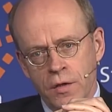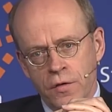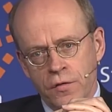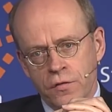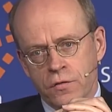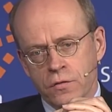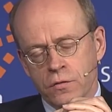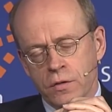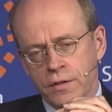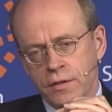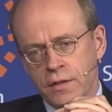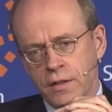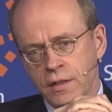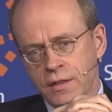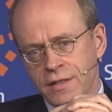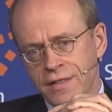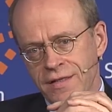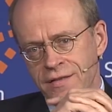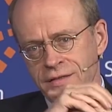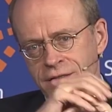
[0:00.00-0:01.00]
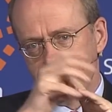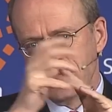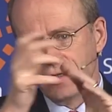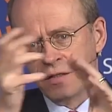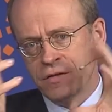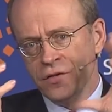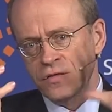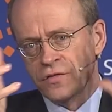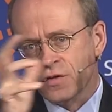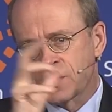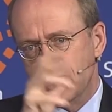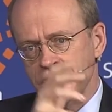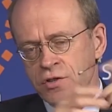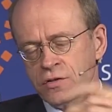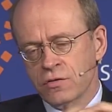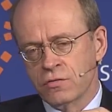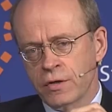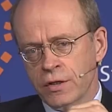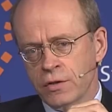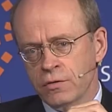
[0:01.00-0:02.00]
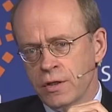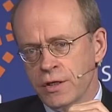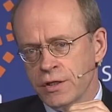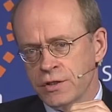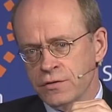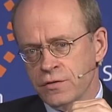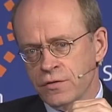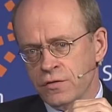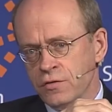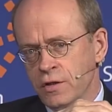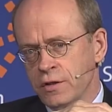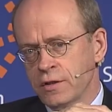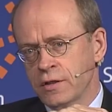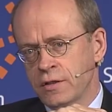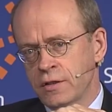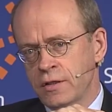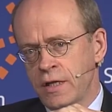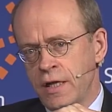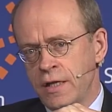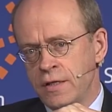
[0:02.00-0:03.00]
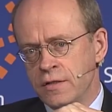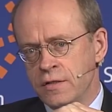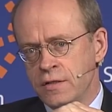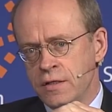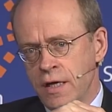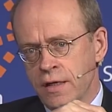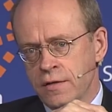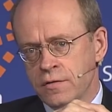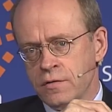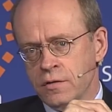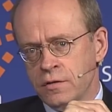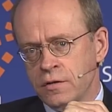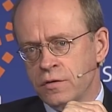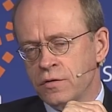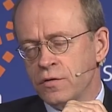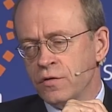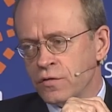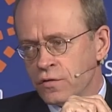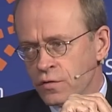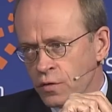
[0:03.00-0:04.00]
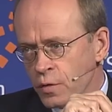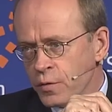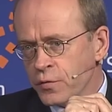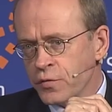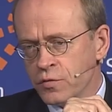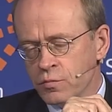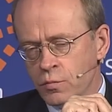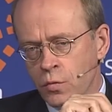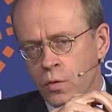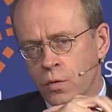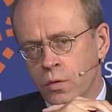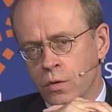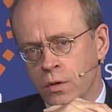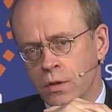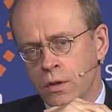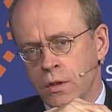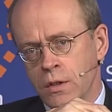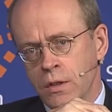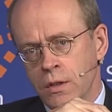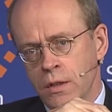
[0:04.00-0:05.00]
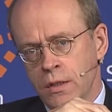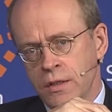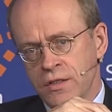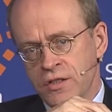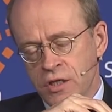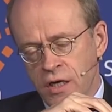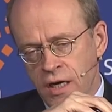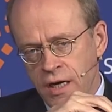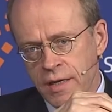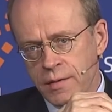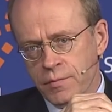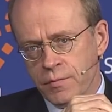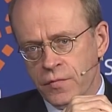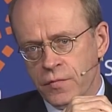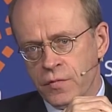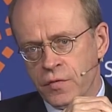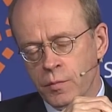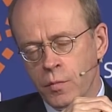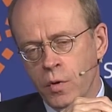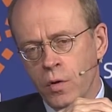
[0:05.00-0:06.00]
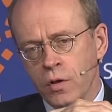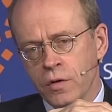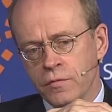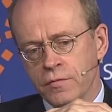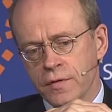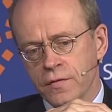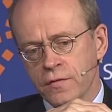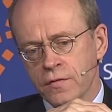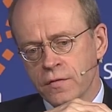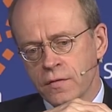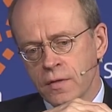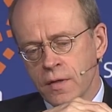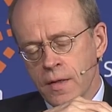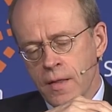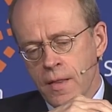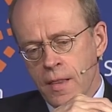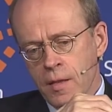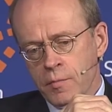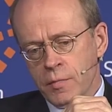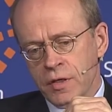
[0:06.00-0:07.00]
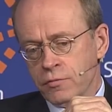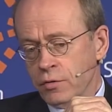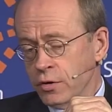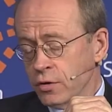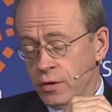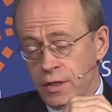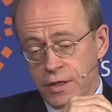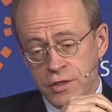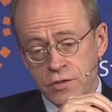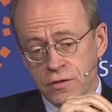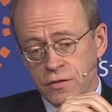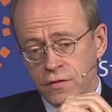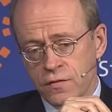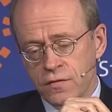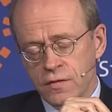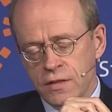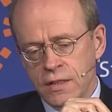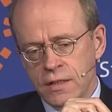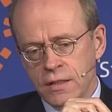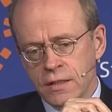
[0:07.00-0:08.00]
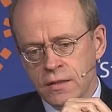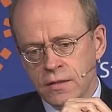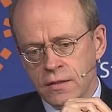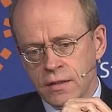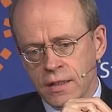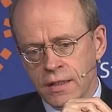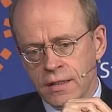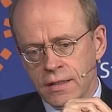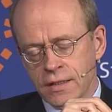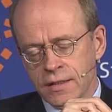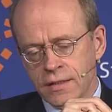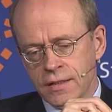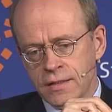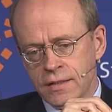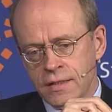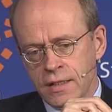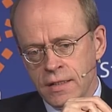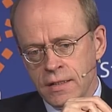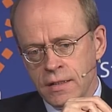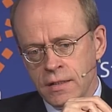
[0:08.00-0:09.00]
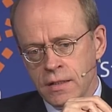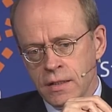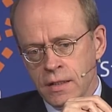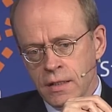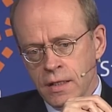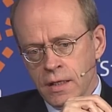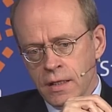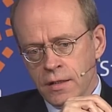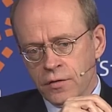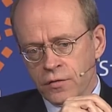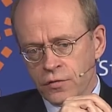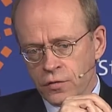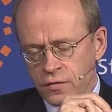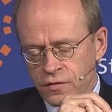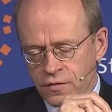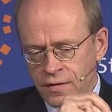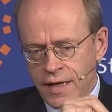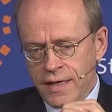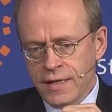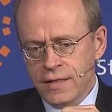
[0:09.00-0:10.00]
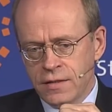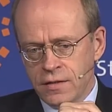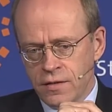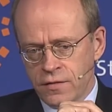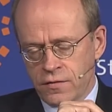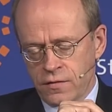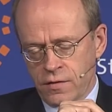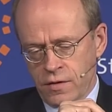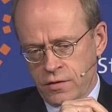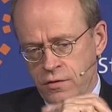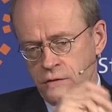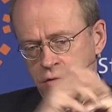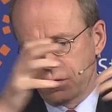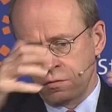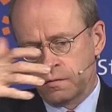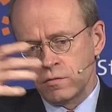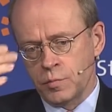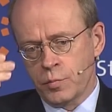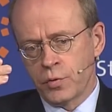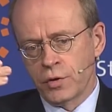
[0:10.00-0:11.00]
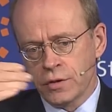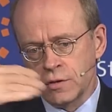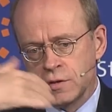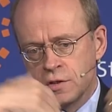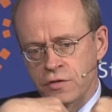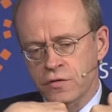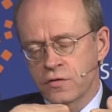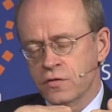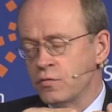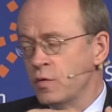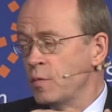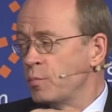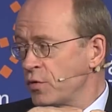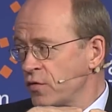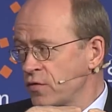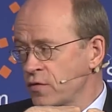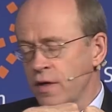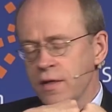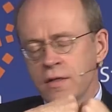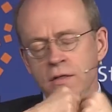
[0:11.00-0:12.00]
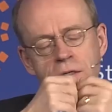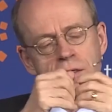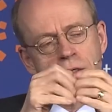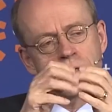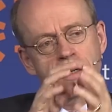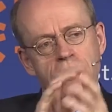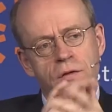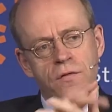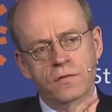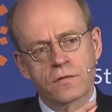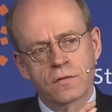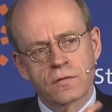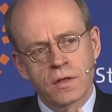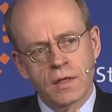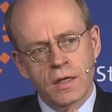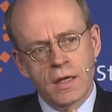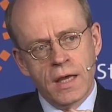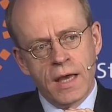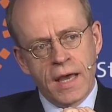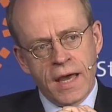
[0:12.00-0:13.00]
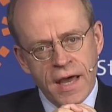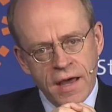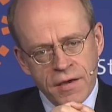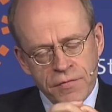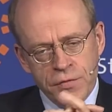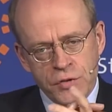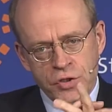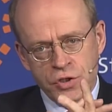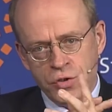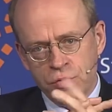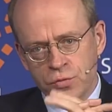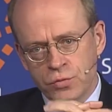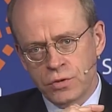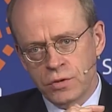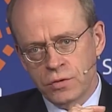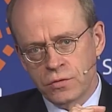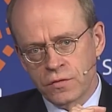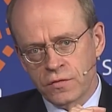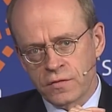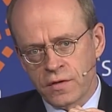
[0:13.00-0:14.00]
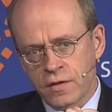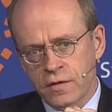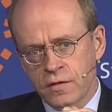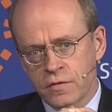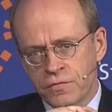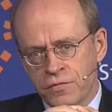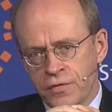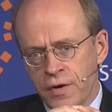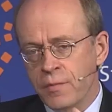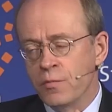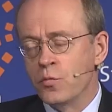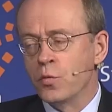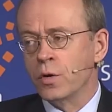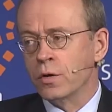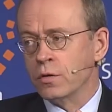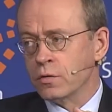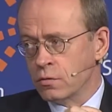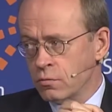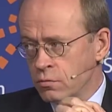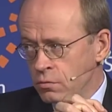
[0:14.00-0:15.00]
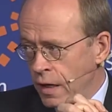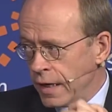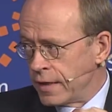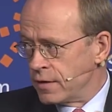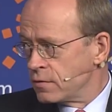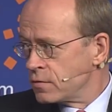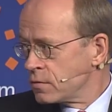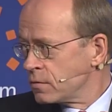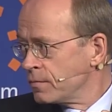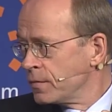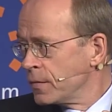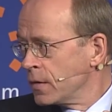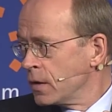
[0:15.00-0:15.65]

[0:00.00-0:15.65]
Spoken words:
So I think that the discussion on regulation is not at an end yet, and it deserves more time from all of us. But regulation is needed, and I think the society as such and the politicians representing us have a duty to set the framework right.